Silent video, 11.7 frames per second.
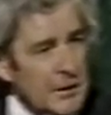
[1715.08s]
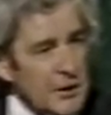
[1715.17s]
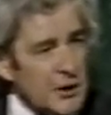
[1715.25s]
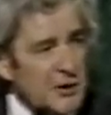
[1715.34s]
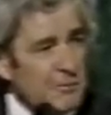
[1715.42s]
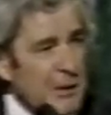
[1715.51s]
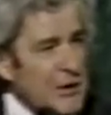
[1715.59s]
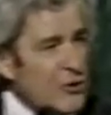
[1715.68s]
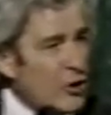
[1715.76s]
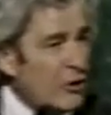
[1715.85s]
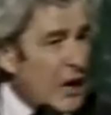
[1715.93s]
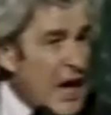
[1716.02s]
You spend
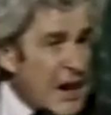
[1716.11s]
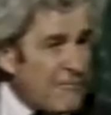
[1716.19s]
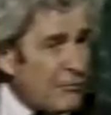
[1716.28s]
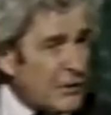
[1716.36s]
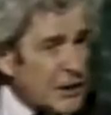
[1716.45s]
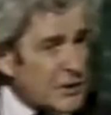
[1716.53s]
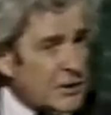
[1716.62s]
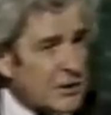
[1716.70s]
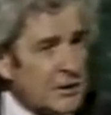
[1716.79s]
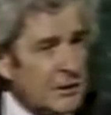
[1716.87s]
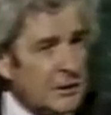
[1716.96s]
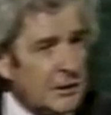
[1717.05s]
your life with this,
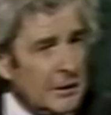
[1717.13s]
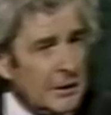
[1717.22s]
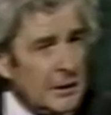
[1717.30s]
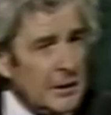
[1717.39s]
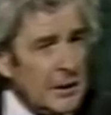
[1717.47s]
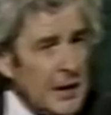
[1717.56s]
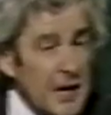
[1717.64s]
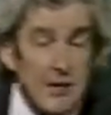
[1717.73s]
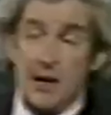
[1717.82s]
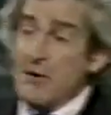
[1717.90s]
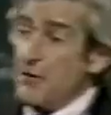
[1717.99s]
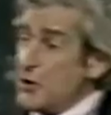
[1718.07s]
and
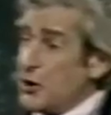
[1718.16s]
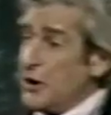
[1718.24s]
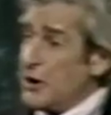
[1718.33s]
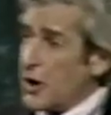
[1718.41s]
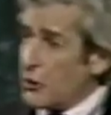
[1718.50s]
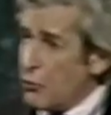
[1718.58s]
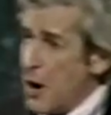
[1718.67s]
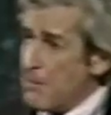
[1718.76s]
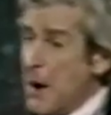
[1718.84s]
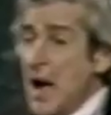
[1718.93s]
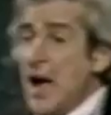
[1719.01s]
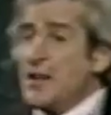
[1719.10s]
then eventually they grow
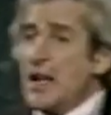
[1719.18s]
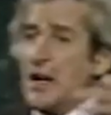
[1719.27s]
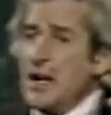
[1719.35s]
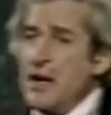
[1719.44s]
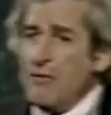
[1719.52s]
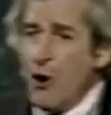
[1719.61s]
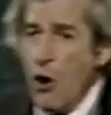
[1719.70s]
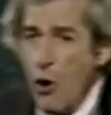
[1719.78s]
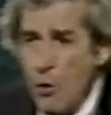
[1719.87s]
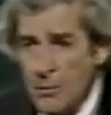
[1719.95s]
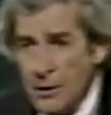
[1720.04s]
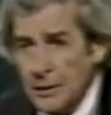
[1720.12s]
up and they leave
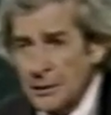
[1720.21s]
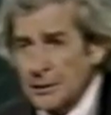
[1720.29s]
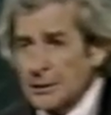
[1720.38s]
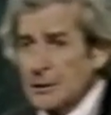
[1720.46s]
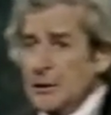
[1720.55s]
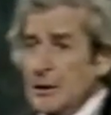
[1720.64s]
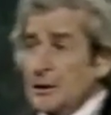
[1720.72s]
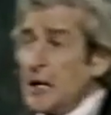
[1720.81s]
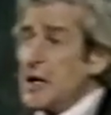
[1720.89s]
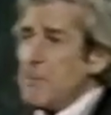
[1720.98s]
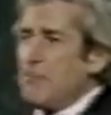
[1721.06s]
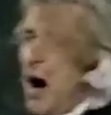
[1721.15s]
home. They
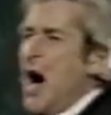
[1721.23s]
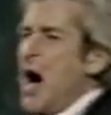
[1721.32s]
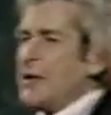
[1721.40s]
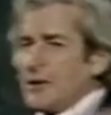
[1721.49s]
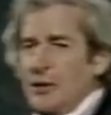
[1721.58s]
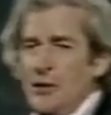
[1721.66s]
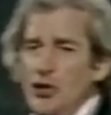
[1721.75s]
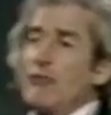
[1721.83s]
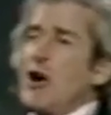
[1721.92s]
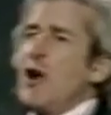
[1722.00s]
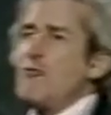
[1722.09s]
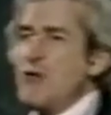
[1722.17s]
depart. You've
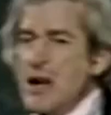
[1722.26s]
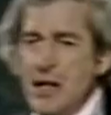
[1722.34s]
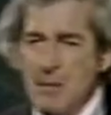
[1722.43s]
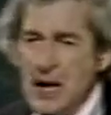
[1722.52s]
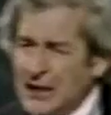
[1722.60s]
got rid of them.